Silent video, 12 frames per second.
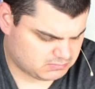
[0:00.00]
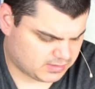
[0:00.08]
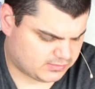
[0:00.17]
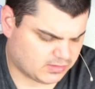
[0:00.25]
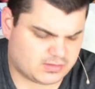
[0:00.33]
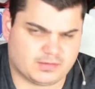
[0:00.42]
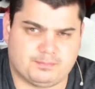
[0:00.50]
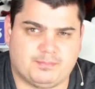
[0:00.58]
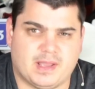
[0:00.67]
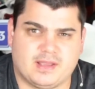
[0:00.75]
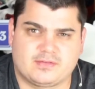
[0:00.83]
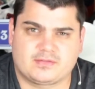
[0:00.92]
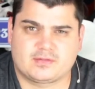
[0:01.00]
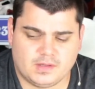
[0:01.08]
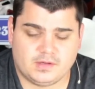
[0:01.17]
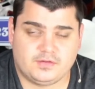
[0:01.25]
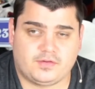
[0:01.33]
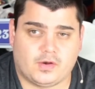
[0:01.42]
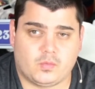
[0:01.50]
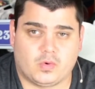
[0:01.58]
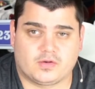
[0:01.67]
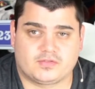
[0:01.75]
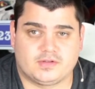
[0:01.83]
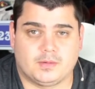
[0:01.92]
It's not the best, and if I
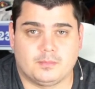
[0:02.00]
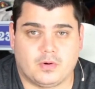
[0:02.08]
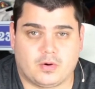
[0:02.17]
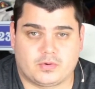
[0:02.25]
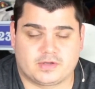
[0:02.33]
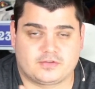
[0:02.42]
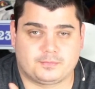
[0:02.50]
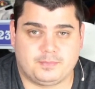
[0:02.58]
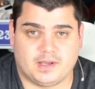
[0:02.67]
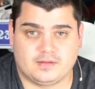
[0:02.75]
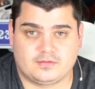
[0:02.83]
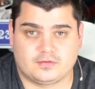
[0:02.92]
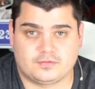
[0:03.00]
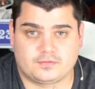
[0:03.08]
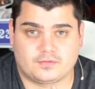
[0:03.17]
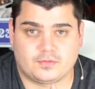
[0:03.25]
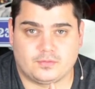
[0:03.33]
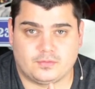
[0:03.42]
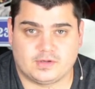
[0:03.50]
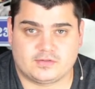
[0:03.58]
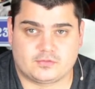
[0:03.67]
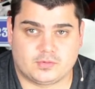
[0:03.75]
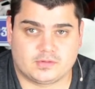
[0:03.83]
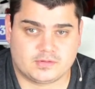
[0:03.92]
was in a more expensive
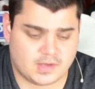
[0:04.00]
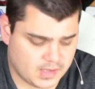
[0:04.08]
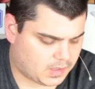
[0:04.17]
restaurant,